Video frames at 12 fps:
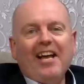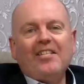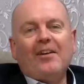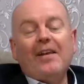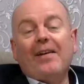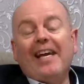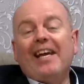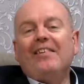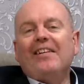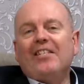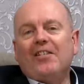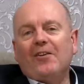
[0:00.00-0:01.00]
So anyway,
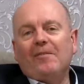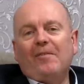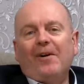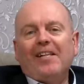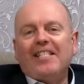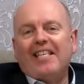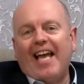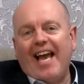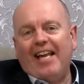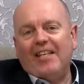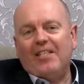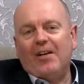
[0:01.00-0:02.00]
here is Stuart Moyles
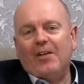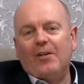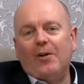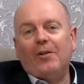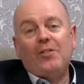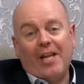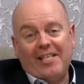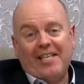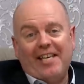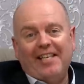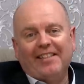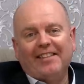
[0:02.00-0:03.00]
and a song called
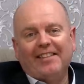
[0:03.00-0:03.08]
Jesse.